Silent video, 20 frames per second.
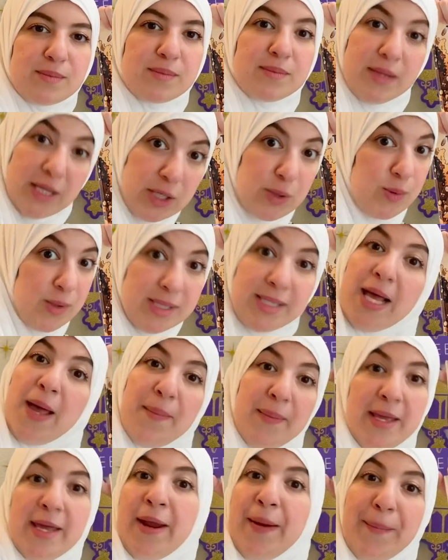It was
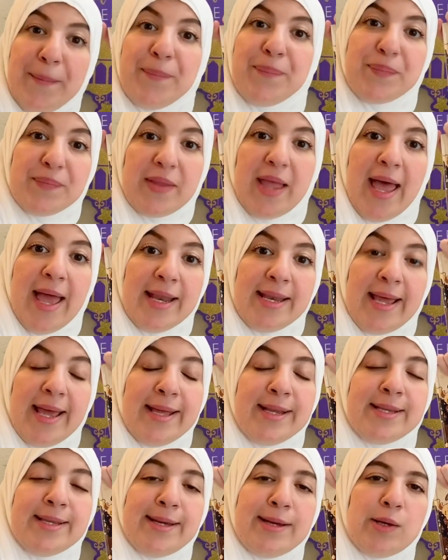Amira.
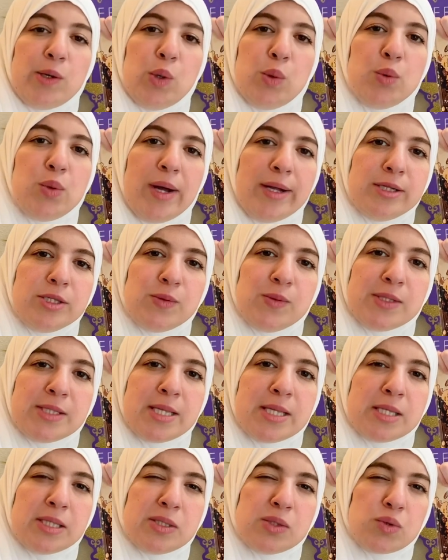And who else was
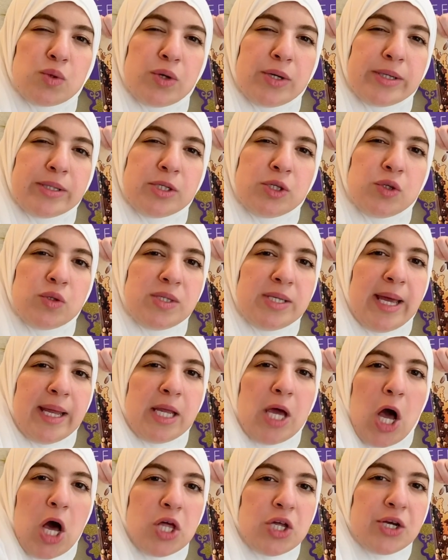in the story? Did you see any
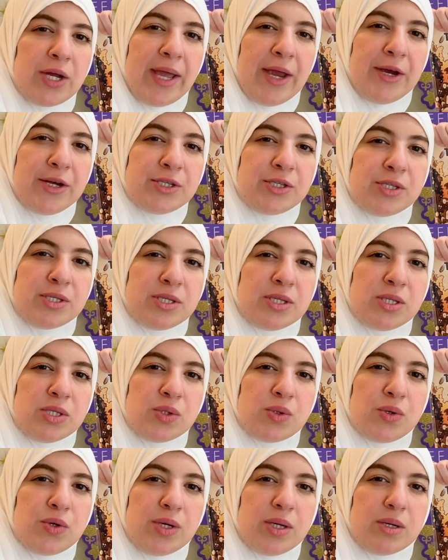other characters in the
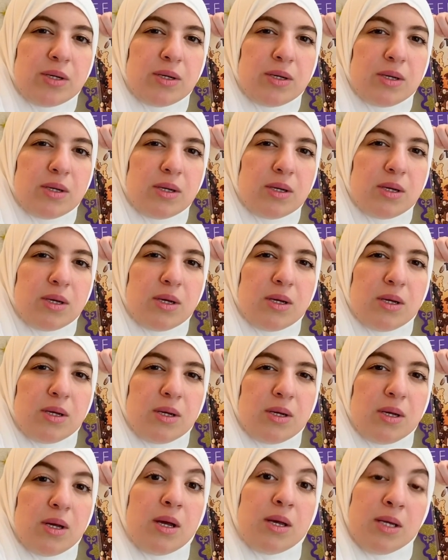story?
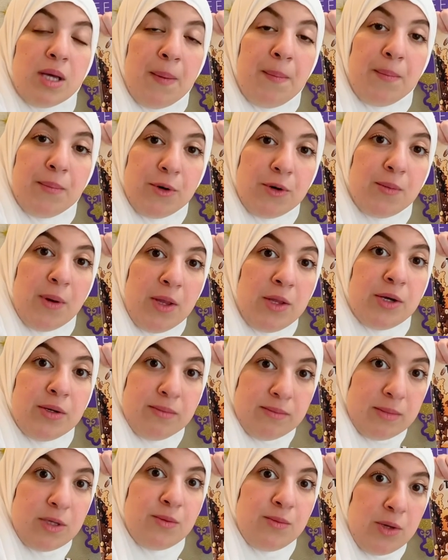Yep, her mother.
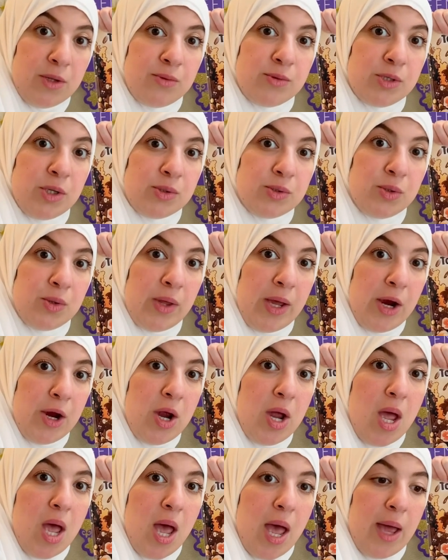Her mother was also there.
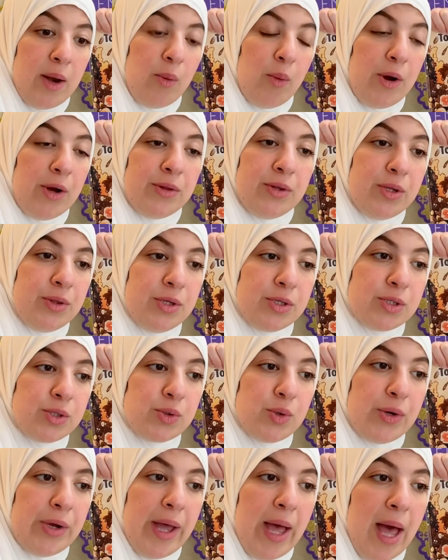And where did the
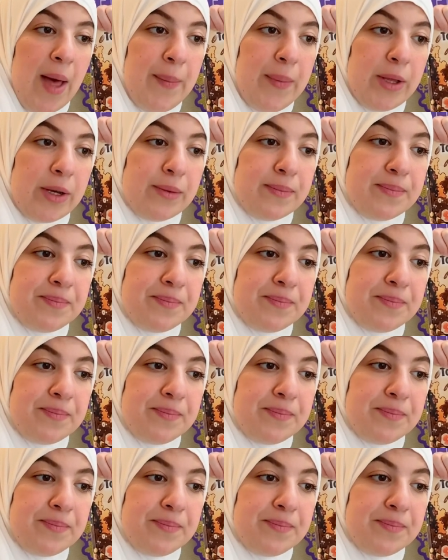story happen?